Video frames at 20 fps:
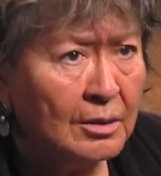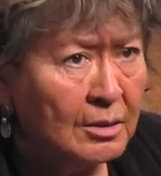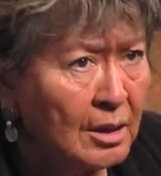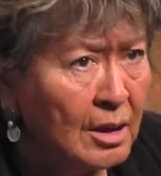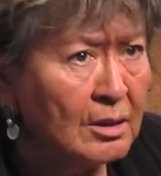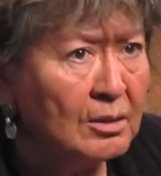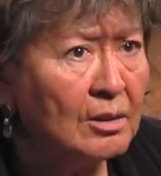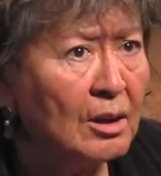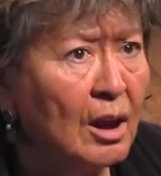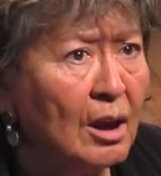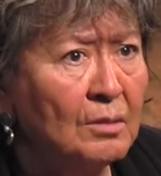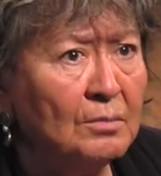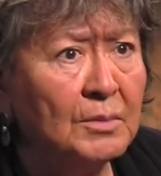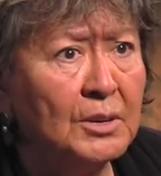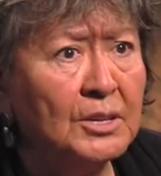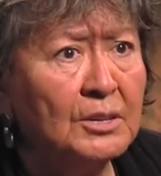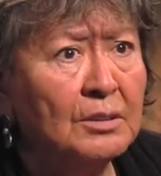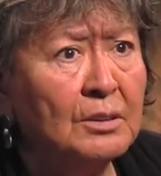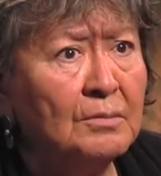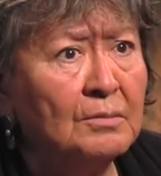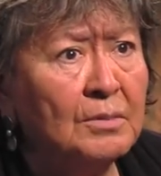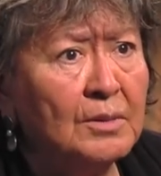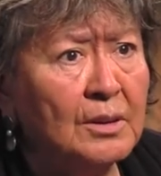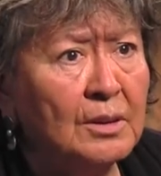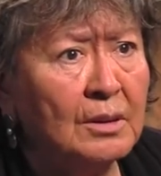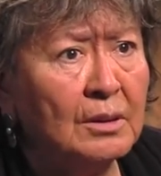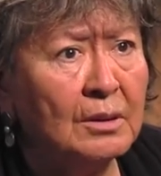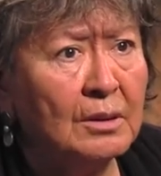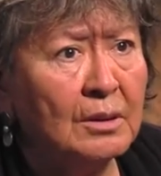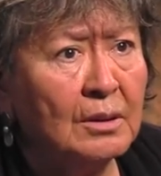They taught me
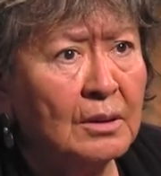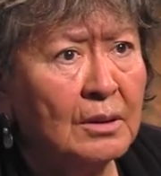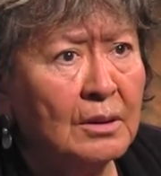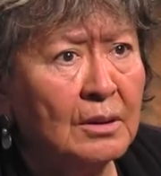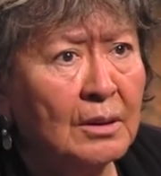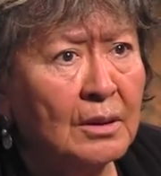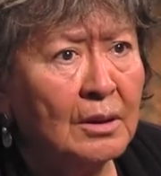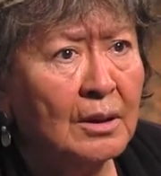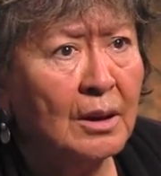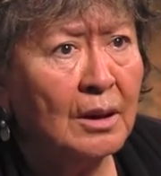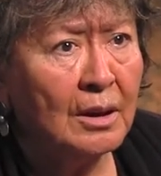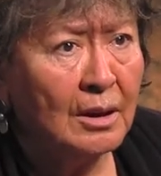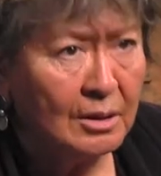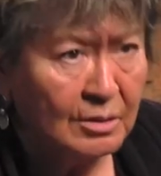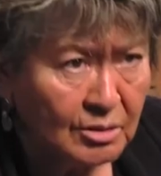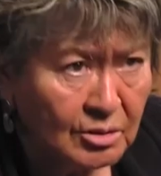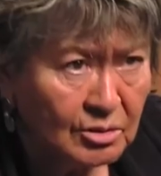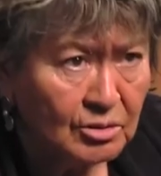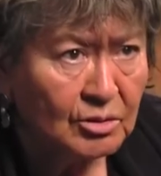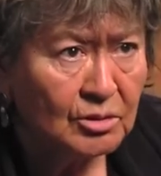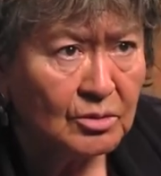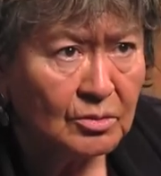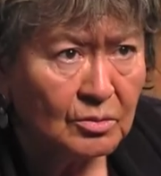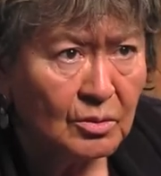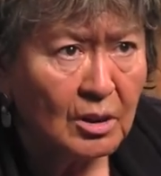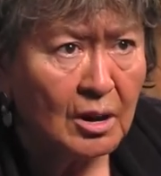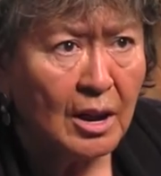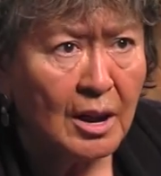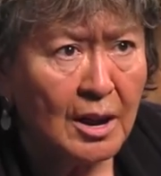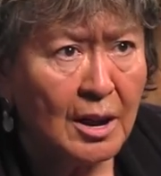something. This is
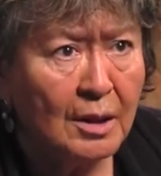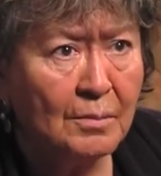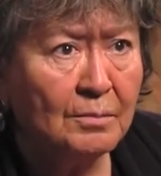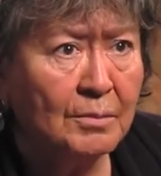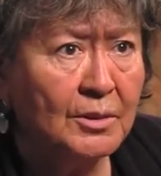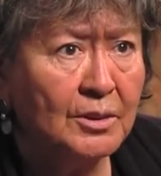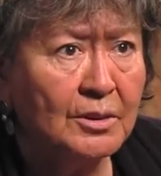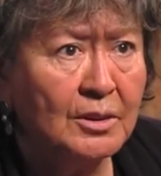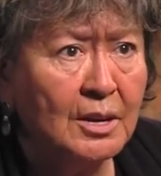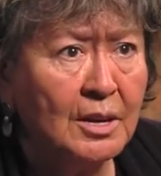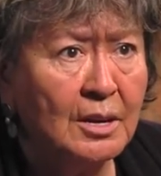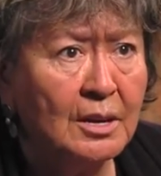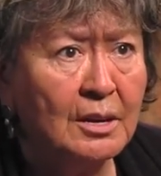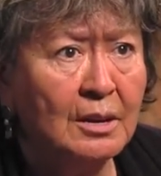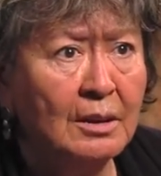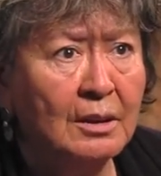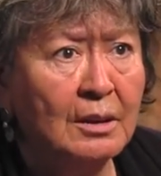what I am today.